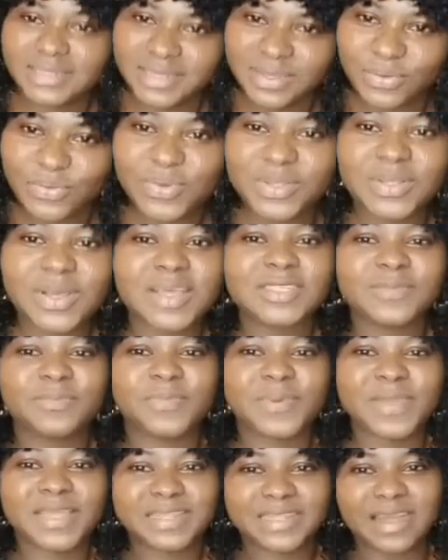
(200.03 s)
we don't
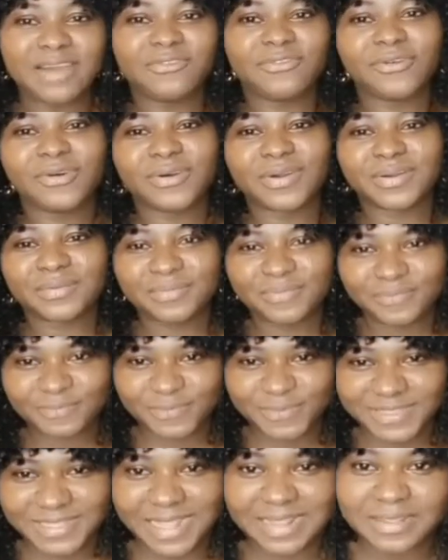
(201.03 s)
spend that for
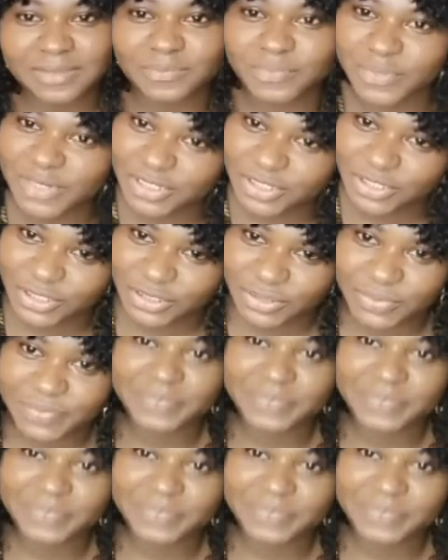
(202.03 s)
celebration.